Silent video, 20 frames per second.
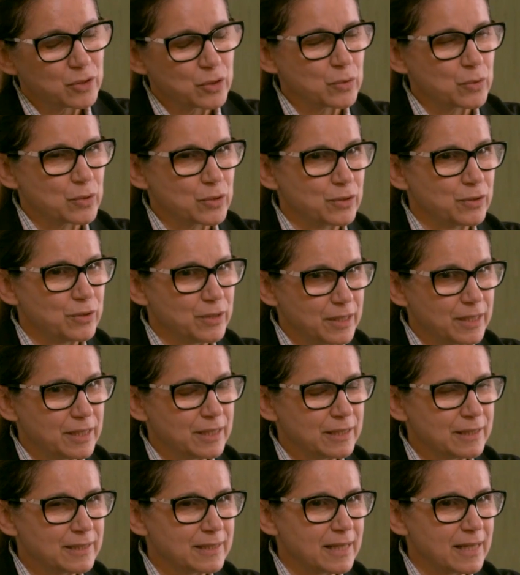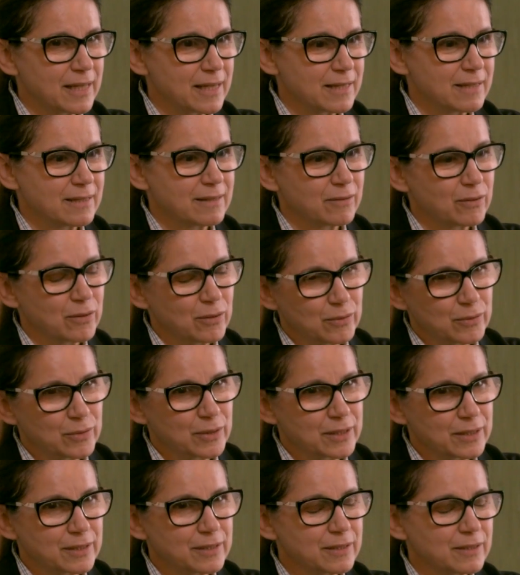chose the deers as the
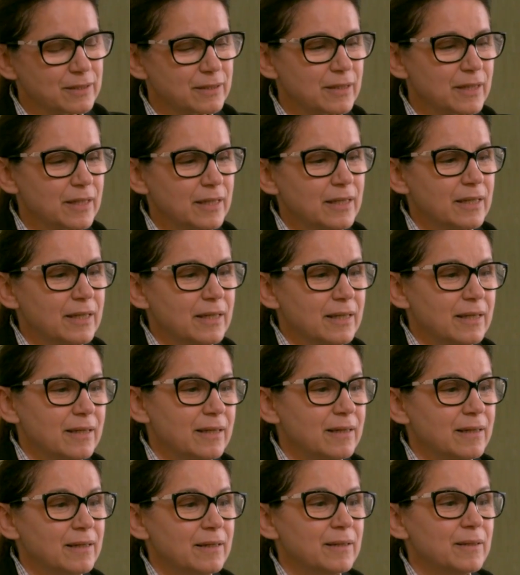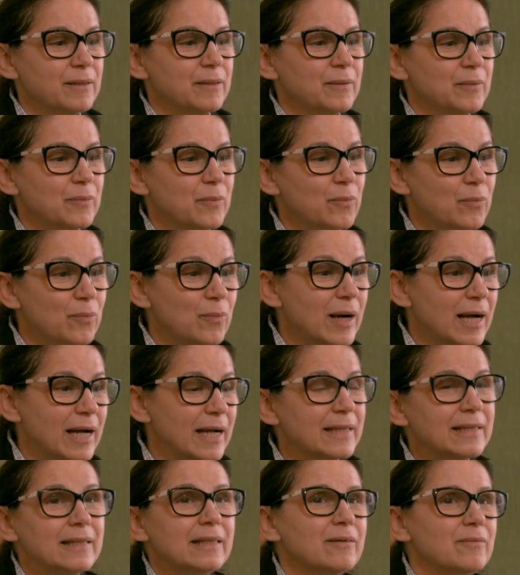closest
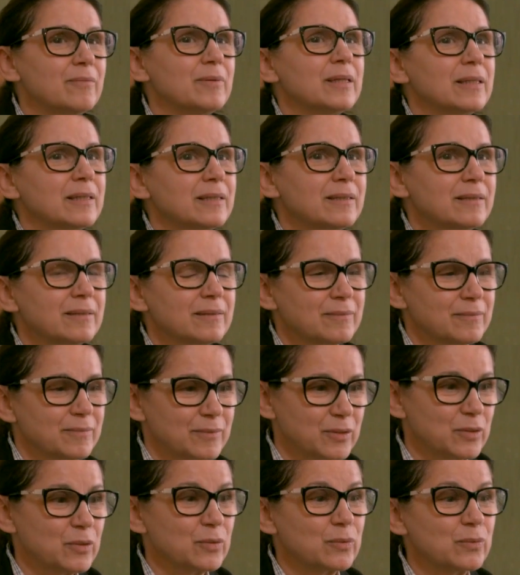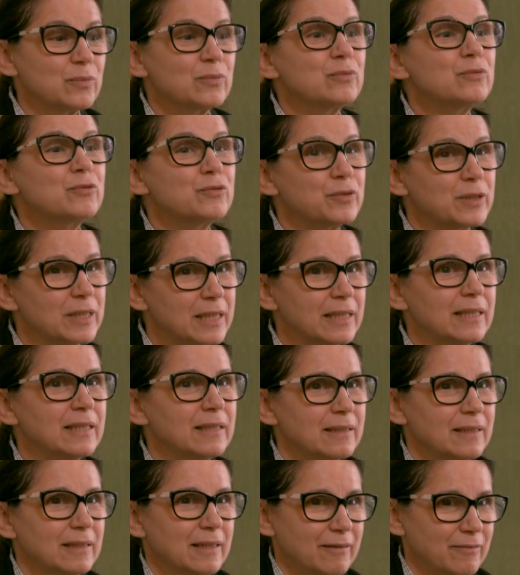wild living, so
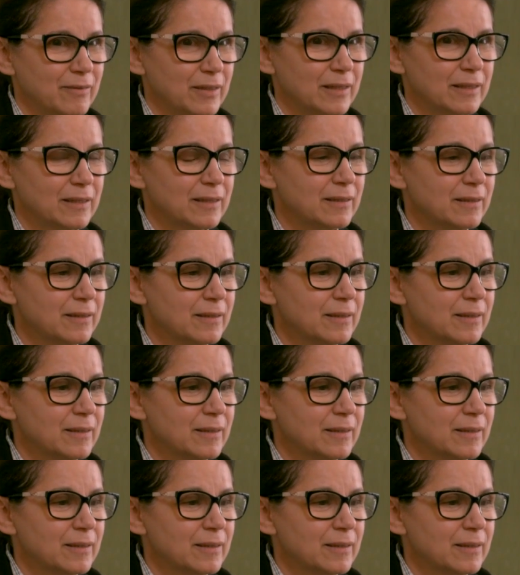freely living